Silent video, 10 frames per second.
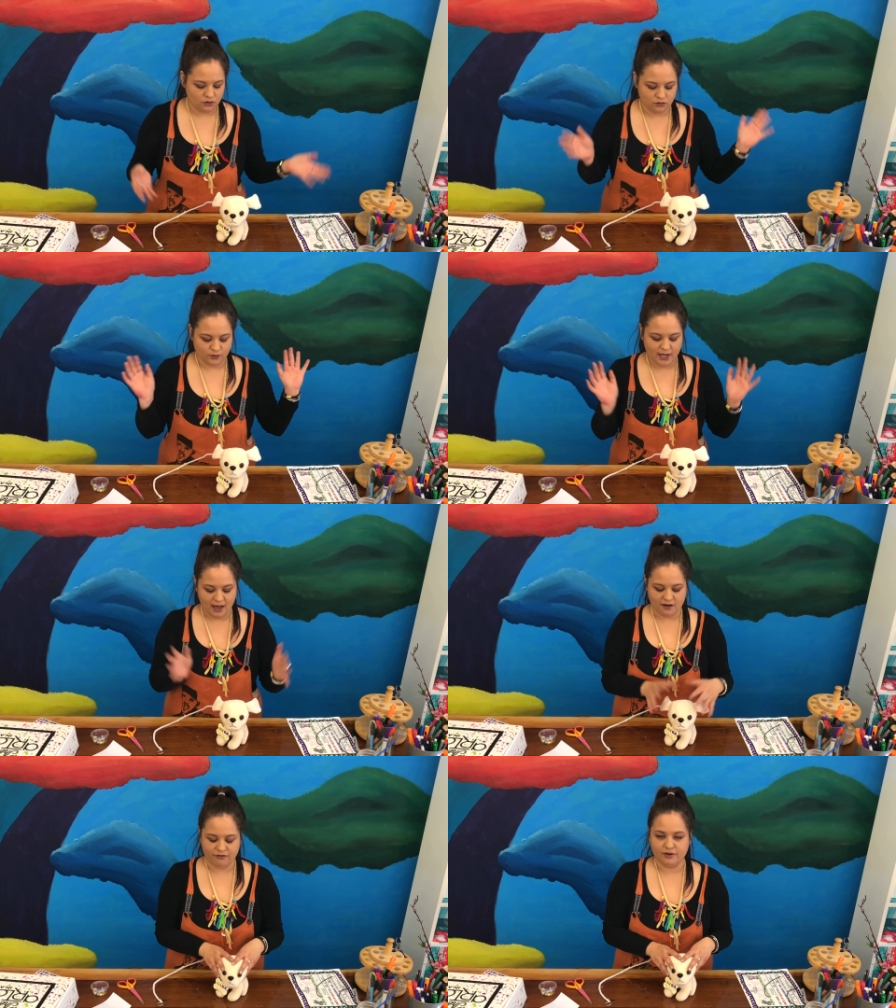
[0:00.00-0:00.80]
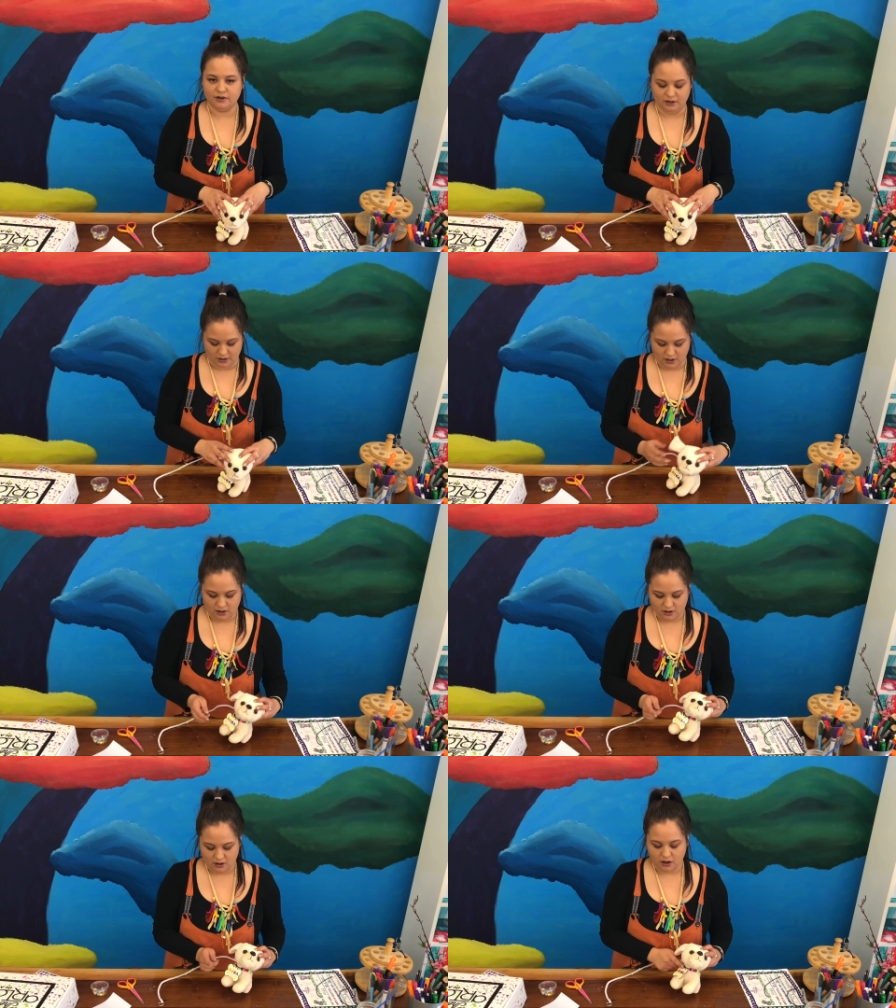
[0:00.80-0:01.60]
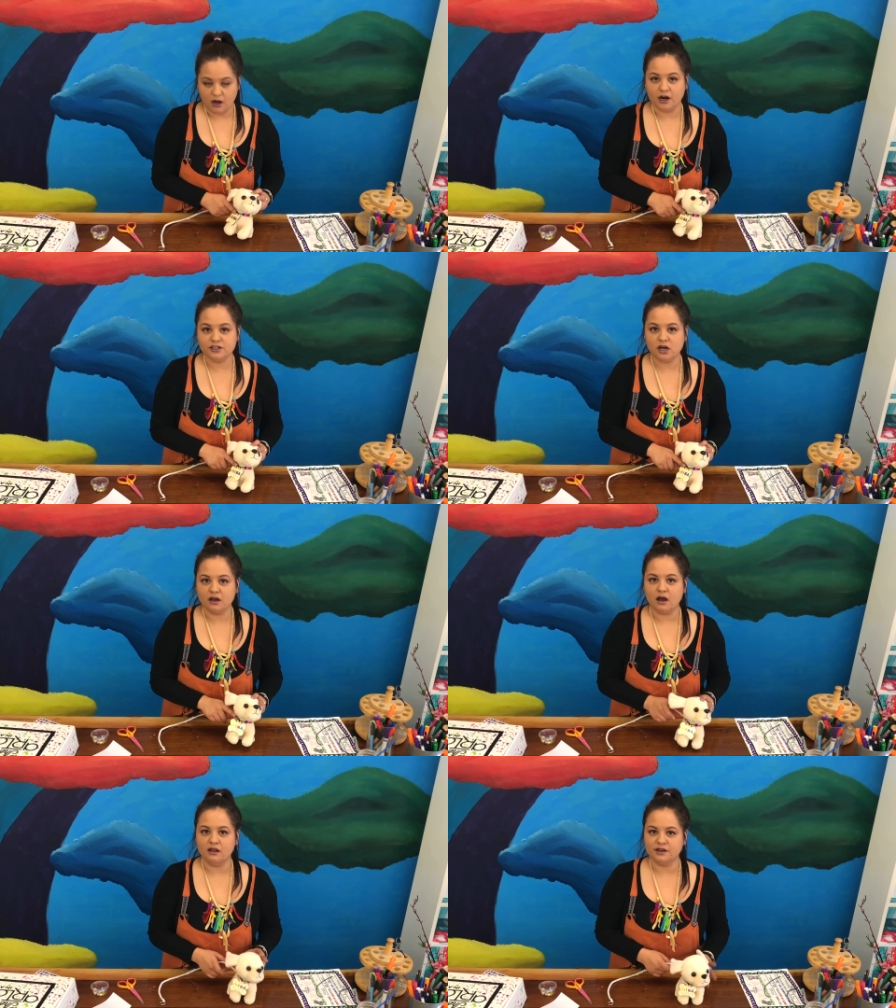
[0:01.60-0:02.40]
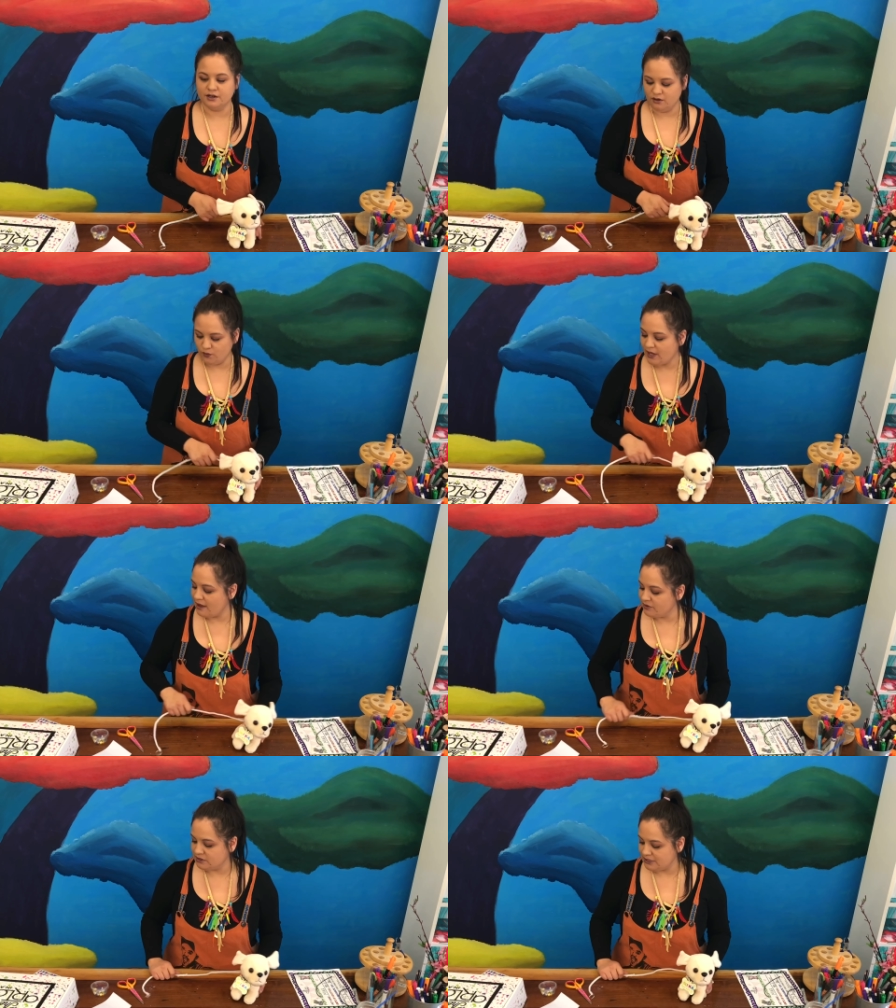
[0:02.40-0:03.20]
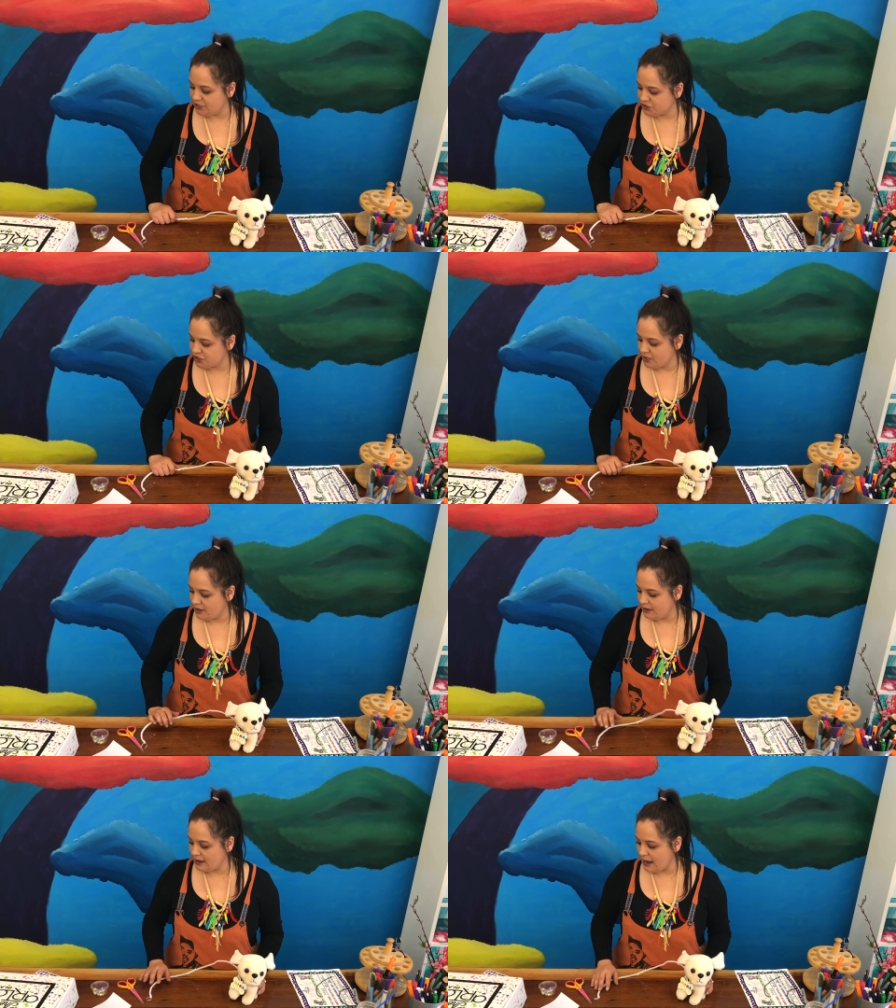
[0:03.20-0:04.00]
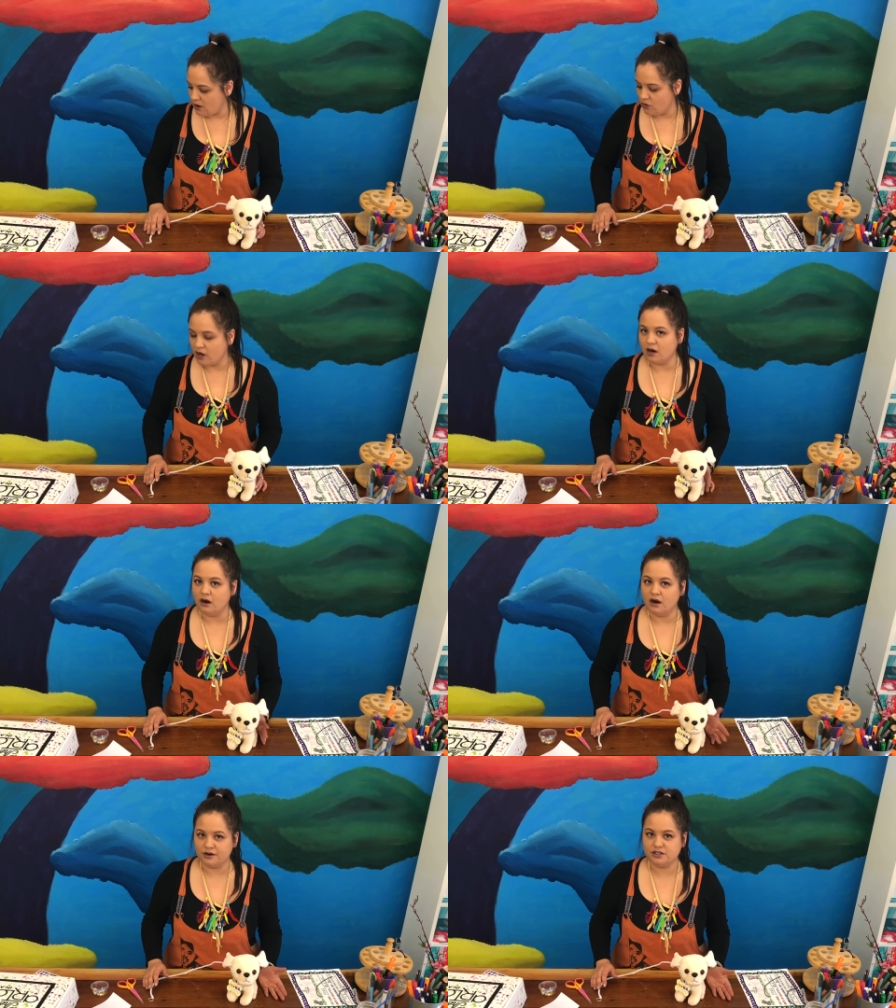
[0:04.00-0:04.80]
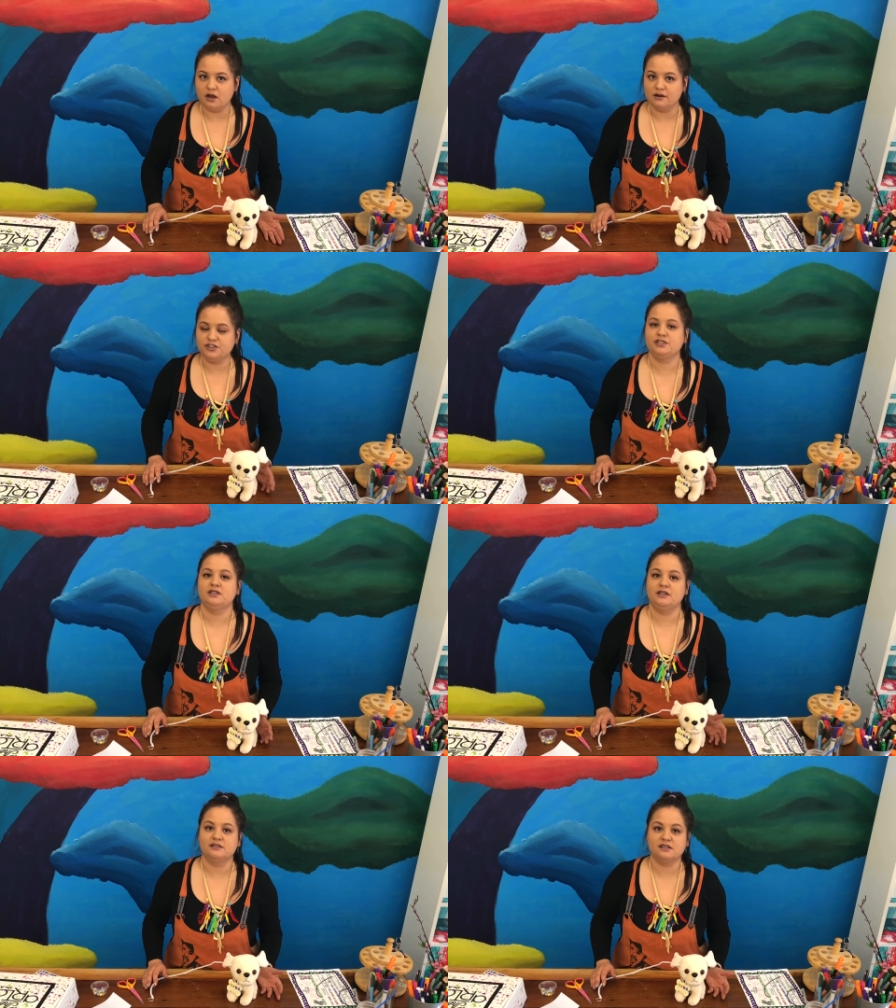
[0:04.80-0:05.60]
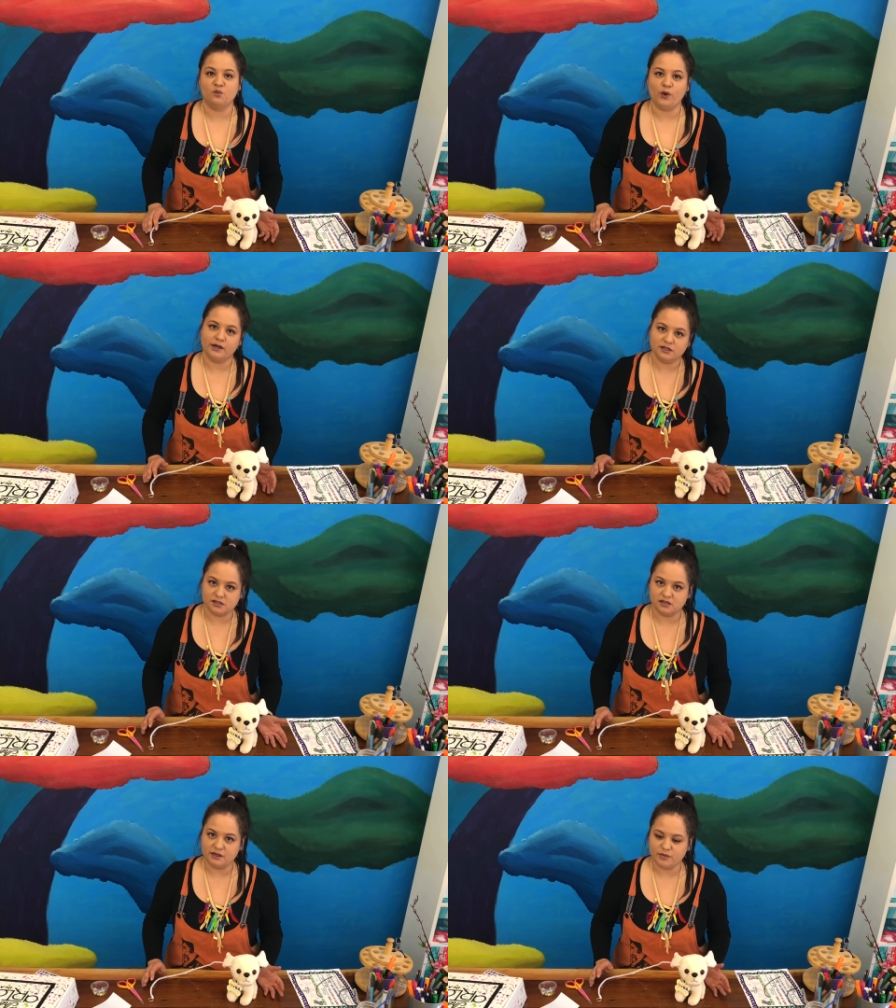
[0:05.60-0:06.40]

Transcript: We have our dog collar, we have a leash. Now our dog just needs somewhere to sleep.